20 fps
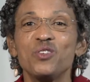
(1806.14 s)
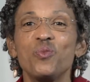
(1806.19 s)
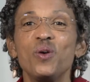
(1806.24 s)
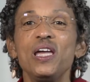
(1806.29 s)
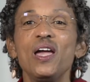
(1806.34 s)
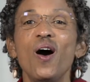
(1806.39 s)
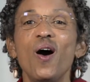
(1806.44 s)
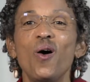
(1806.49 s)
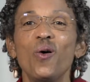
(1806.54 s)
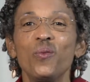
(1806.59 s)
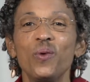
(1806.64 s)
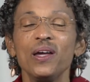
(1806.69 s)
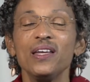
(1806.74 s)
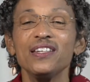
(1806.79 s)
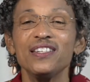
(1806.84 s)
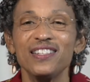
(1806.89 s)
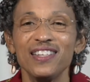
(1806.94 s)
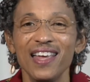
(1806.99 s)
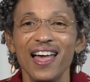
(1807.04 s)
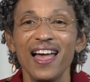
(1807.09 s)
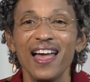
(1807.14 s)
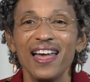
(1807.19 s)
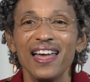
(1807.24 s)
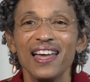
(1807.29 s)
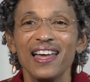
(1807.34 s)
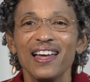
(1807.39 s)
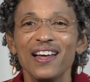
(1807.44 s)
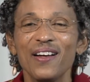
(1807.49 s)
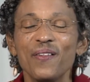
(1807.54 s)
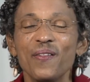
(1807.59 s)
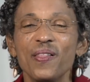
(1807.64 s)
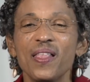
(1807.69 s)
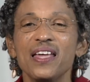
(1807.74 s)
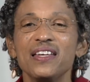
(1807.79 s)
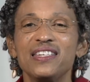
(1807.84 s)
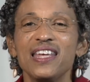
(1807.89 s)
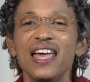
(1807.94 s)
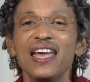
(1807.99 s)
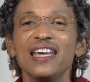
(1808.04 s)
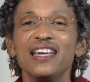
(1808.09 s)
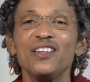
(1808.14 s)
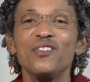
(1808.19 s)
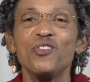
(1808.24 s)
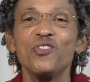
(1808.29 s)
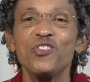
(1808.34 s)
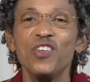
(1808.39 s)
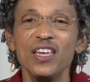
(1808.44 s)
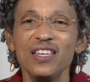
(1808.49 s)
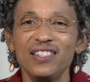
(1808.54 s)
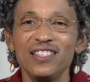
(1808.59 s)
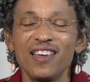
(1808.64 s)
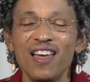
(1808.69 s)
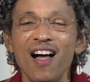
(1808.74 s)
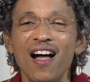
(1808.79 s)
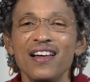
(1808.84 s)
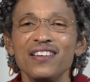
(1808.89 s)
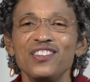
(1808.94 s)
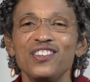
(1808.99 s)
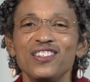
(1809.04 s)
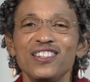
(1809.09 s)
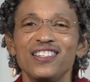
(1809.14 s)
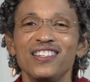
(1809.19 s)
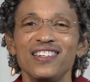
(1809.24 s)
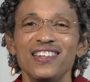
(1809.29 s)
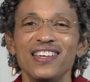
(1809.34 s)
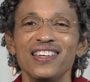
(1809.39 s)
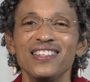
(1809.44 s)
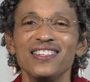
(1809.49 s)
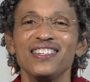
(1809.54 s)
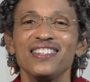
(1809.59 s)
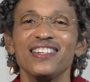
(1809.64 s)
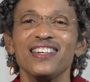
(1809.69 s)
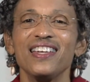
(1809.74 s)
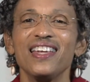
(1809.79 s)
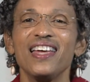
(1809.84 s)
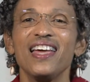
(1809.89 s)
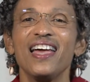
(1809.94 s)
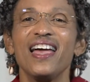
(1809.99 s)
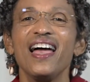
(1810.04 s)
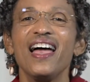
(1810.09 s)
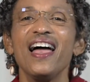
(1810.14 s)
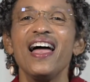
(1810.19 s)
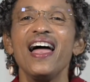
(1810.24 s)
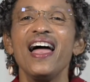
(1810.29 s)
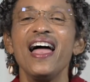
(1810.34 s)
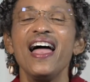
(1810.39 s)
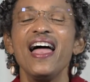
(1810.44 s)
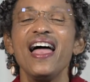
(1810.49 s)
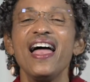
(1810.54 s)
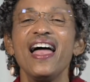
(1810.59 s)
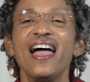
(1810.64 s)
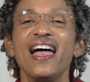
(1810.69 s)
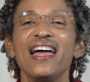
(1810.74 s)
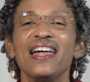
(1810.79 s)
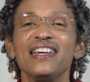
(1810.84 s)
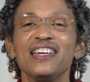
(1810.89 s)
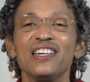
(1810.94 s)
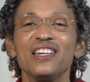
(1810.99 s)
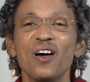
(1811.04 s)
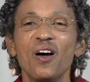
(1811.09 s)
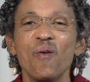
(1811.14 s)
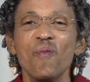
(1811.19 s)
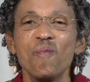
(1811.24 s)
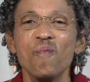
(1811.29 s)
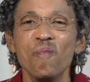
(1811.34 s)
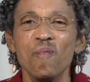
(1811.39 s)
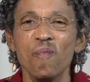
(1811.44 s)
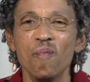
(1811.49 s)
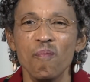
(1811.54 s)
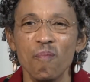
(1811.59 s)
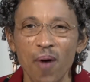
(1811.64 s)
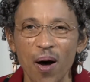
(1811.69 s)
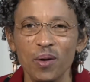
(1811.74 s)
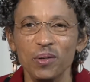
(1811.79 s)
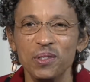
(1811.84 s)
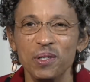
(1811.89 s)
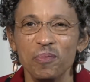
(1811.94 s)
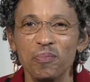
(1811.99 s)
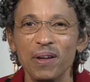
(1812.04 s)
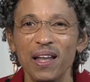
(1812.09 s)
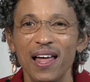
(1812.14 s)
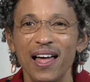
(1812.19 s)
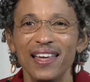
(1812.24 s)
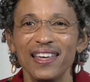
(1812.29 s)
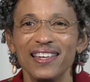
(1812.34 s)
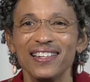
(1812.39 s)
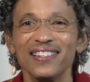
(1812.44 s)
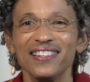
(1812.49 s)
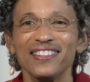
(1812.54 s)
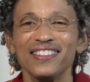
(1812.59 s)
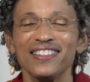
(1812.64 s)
we always say, take this consciousness and multiply it.